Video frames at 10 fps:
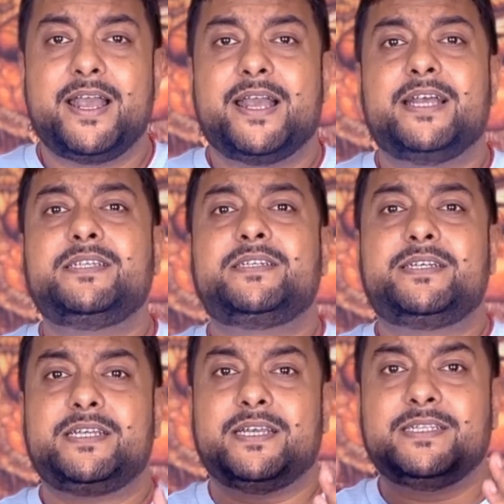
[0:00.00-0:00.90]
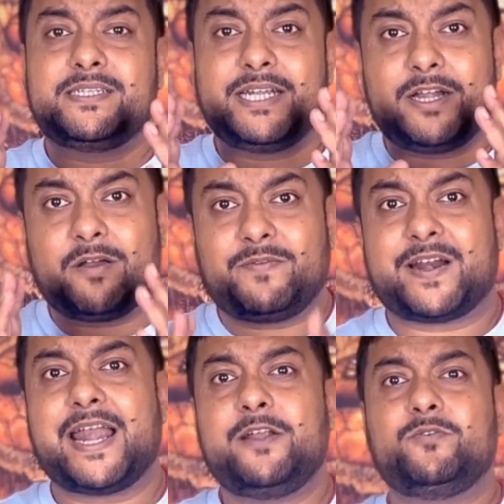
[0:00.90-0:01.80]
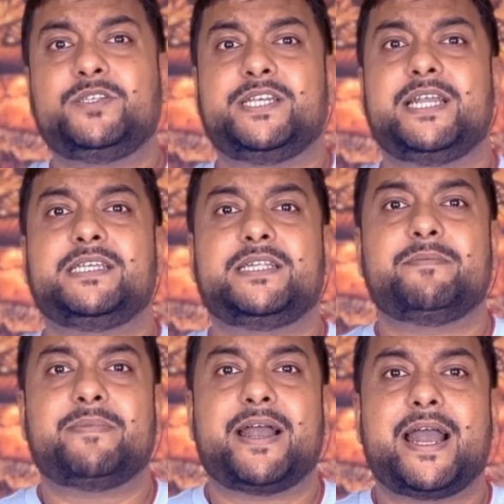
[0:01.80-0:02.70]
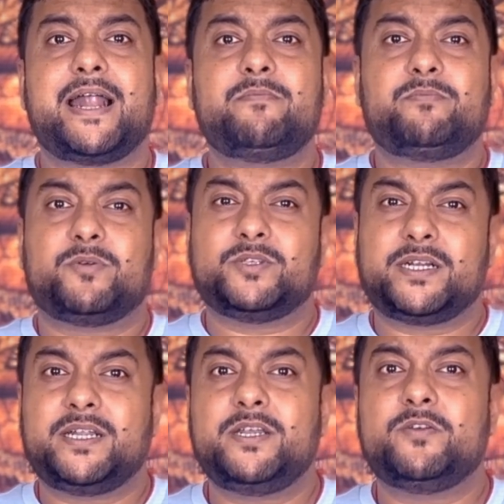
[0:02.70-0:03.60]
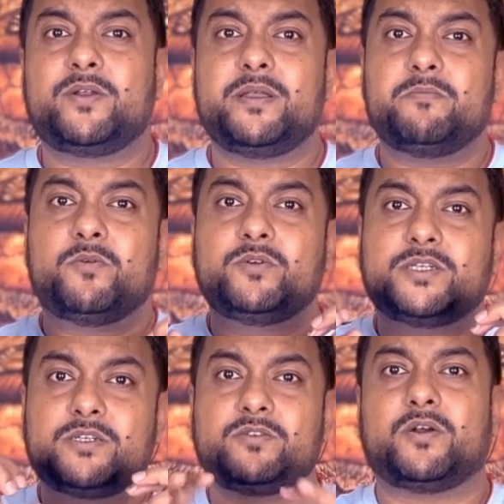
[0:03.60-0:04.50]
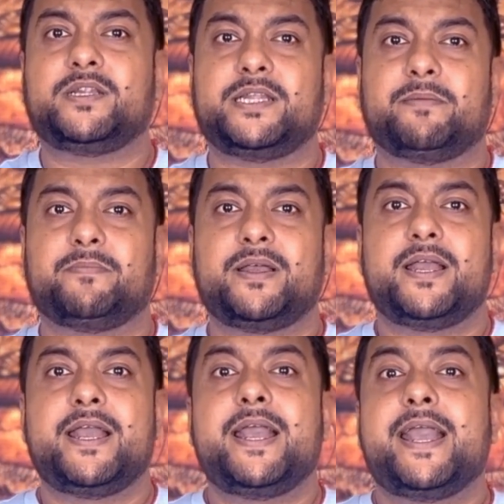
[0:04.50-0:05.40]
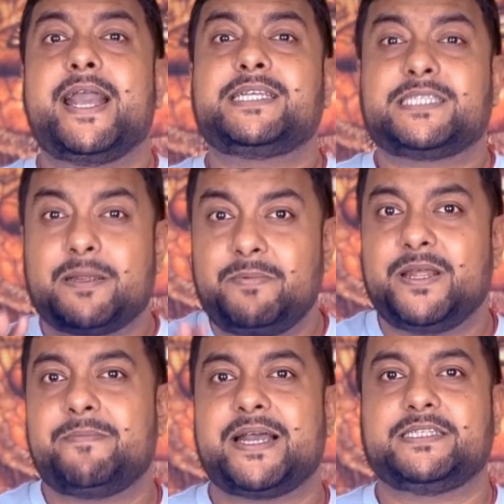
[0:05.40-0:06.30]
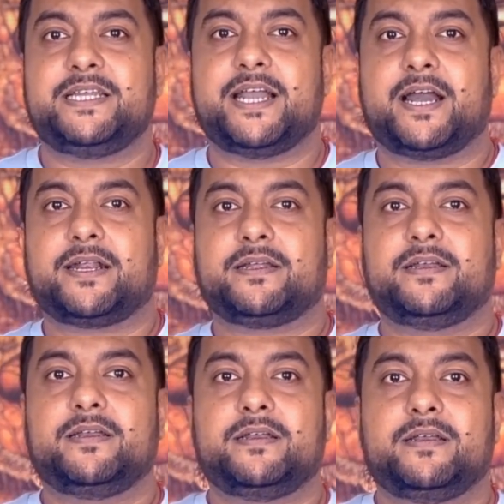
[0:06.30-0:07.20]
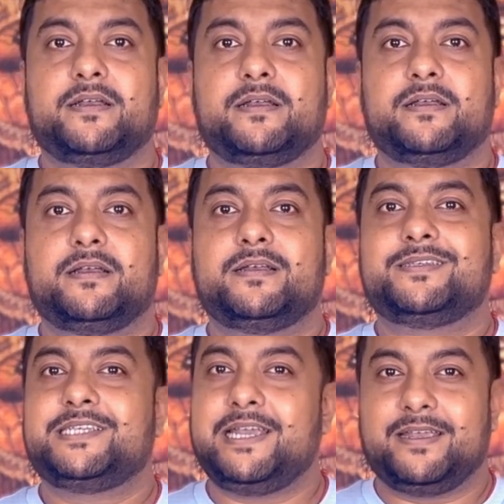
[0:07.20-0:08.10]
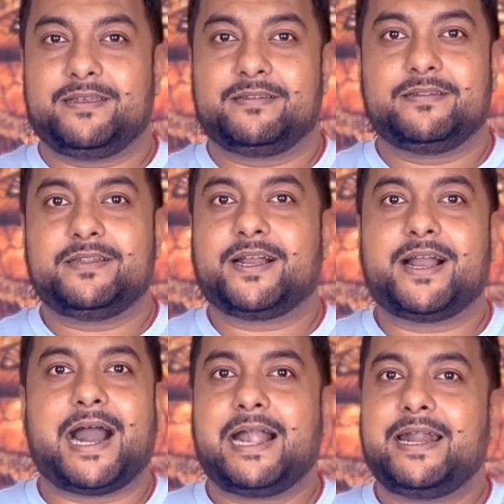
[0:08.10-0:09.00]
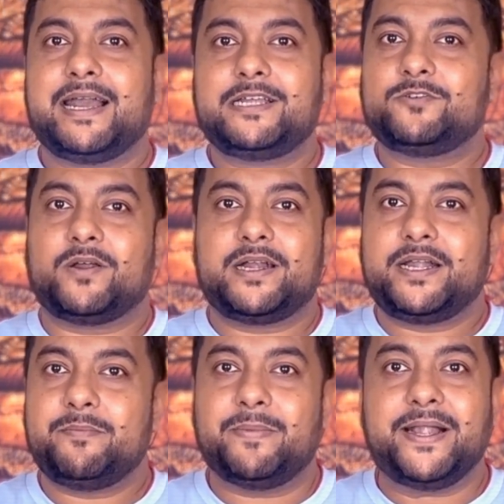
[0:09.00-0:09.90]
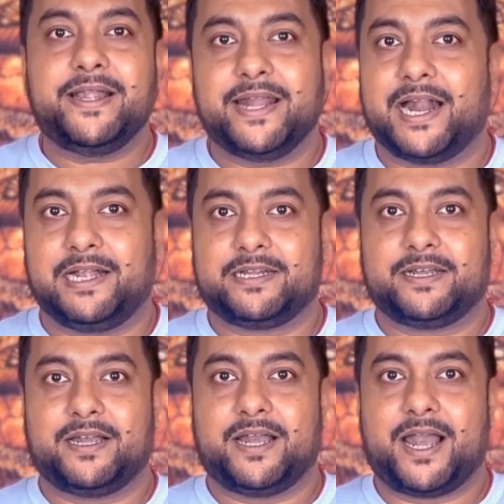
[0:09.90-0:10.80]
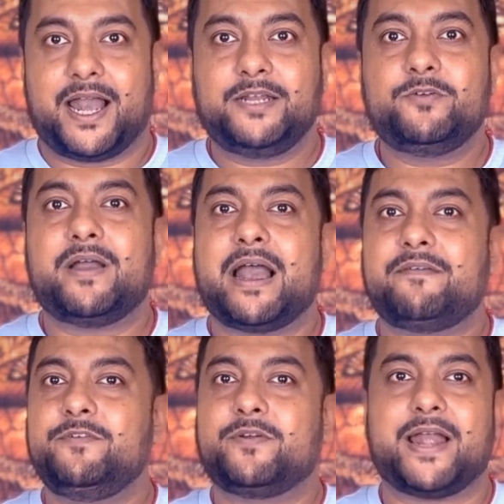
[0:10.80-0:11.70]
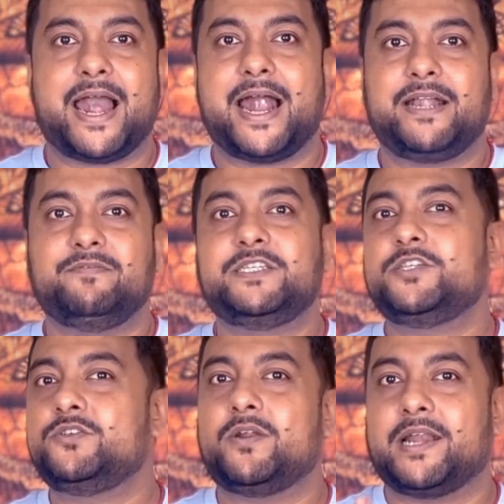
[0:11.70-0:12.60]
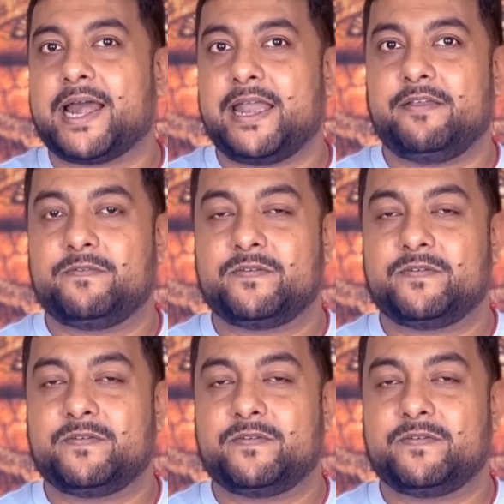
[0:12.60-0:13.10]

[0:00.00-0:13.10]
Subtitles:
Instead of trying to change them and projecting your emotions on them, accept them as they are. See, the card has already been dealt and you have your hand, which is your life.